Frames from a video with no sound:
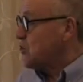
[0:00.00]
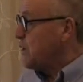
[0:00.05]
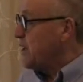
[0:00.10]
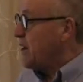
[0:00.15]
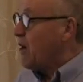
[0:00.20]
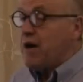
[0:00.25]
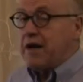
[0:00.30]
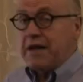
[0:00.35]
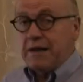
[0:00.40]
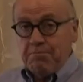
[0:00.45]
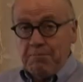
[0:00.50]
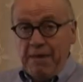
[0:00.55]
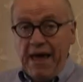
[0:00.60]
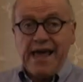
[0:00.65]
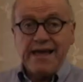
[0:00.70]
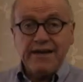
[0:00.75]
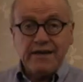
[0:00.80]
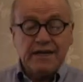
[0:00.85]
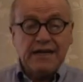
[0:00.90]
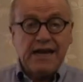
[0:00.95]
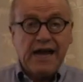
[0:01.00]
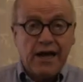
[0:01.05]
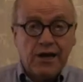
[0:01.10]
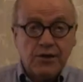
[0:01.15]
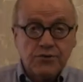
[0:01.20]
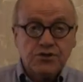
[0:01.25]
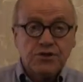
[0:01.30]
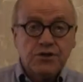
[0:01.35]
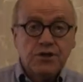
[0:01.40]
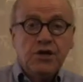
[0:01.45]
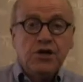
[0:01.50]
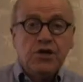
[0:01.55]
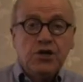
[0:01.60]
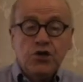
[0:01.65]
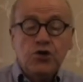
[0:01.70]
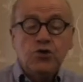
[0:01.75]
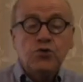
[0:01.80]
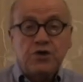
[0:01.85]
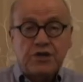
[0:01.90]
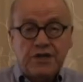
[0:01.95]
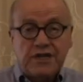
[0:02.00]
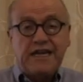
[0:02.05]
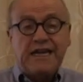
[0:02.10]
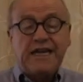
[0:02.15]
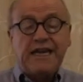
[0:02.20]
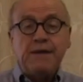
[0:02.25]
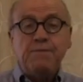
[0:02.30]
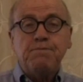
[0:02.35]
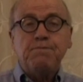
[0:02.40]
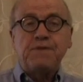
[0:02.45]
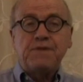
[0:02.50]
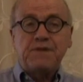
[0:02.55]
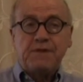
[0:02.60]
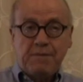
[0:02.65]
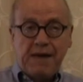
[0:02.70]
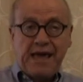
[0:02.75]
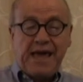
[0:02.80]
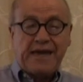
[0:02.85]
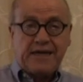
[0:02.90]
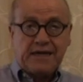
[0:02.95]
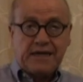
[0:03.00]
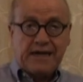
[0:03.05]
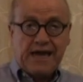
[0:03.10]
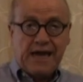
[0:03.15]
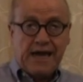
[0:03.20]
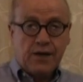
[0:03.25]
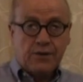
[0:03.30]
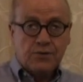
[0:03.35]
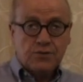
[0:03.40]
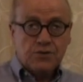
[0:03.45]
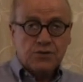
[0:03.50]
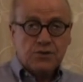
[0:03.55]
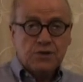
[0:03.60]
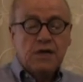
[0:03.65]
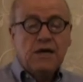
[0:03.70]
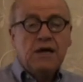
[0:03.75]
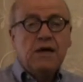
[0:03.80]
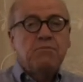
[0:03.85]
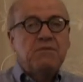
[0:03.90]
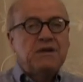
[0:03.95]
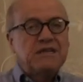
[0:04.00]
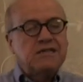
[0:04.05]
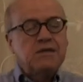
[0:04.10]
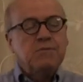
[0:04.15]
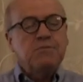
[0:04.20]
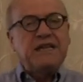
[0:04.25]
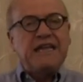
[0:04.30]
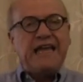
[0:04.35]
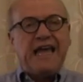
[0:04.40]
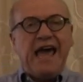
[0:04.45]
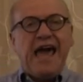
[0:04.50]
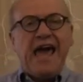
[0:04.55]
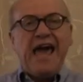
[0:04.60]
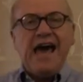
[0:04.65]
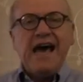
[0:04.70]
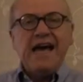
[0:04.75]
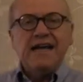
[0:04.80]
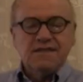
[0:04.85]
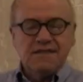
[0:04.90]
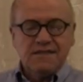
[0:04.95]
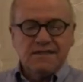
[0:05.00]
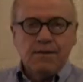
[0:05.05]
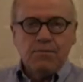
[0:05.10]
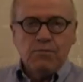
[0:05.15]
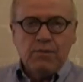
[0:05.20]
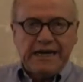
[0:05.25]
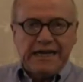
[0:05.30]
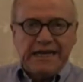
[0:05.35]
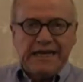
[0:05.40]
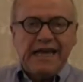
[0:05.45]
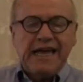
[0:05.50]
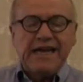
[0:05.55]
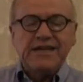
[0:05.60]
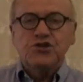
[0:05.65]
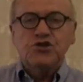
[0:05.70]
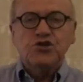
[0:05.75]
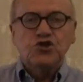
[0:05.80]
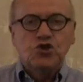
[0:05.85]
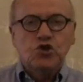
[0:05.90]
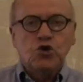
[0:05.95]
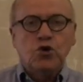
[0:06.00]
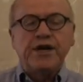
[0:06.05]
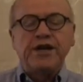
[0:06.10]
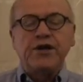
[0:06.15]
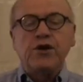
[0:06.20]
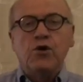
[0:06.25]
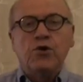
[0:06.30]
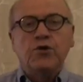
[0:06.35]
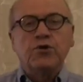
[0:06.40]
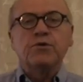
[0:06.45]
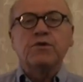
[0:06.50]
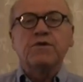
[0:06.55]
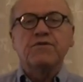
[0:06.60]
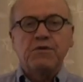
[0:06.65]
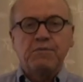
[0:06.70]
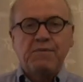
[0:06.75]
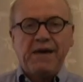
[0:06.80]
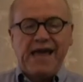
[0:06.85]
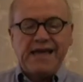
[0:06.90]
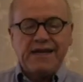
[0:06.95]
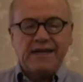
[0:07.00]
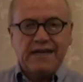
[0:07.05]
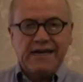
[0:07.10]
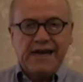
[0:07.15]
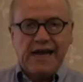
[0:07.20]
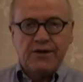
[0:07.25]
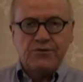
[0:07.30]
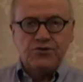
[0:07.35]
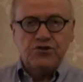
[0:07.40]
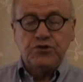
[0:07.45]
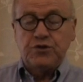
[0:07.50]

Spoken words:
Regarding bank accounts, you could keep the bank accounts, but simply add somebody as a joint owner of the bank accounts.